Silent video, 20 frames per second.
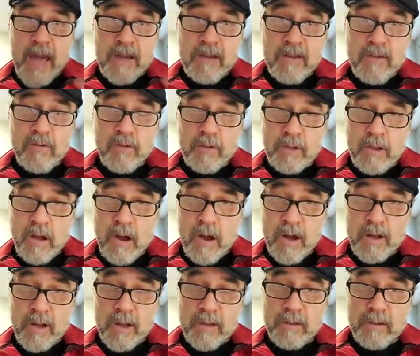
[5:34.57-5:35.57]
extra
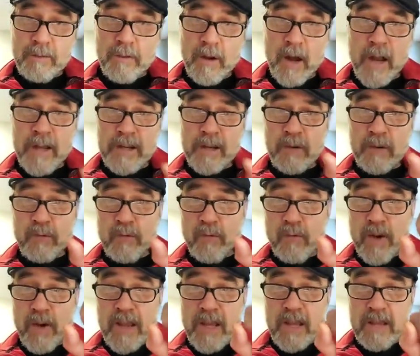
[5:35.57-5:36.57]
long on the vine and
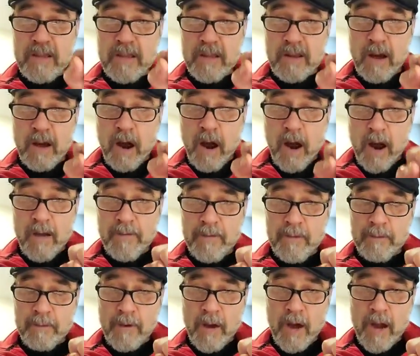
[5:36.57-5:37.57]
raisin on
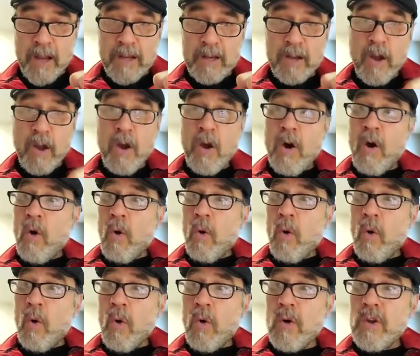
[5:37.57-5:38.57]
the vine,
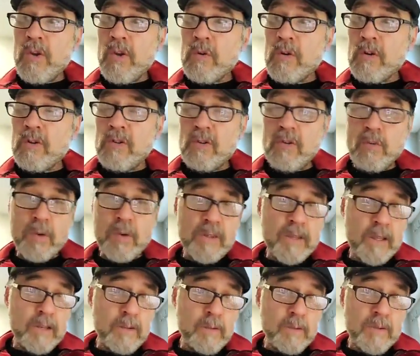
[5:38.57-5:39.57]
or you can do what
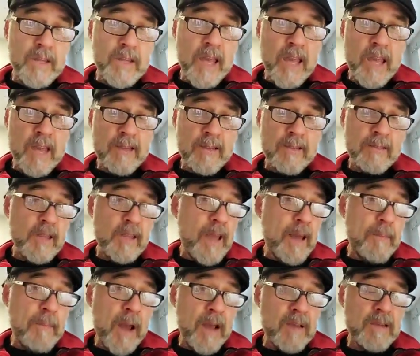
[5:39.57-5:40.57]
they do in the case of the
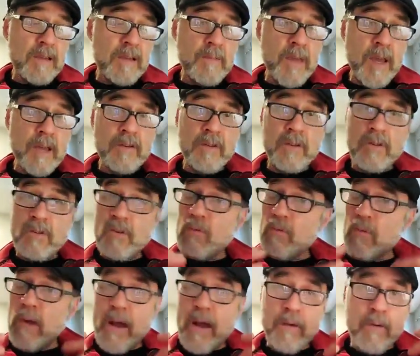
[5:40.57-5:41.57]
appassimento.
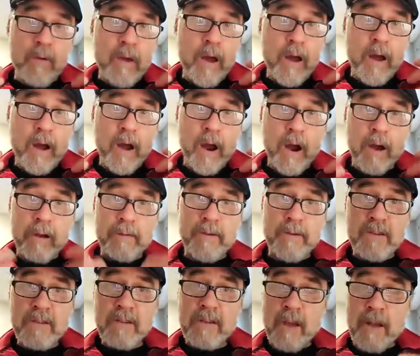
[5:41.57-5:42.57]
You
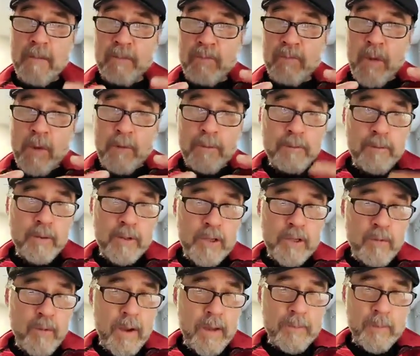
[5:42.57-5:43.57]
harvest
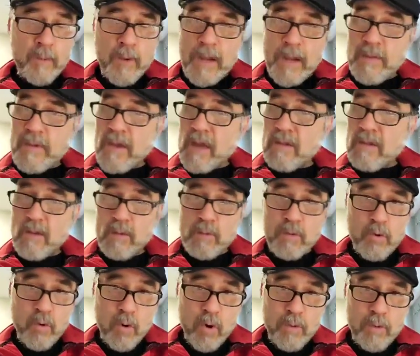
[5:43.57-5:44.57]
fully ripe grapes as you
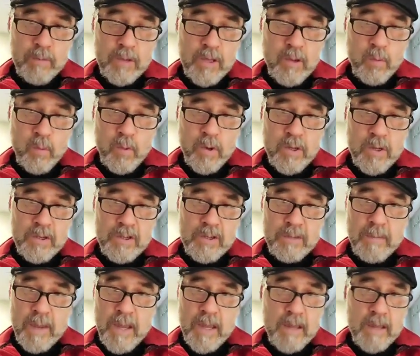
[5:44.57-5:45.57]
normally would
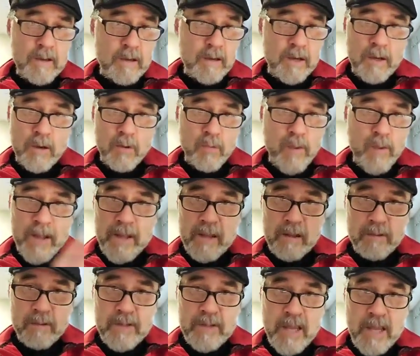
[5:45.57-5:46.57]
to make a
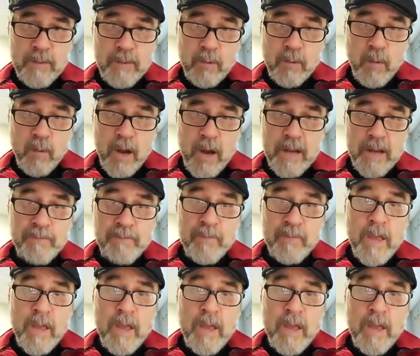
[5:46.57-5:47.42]
regular table wine.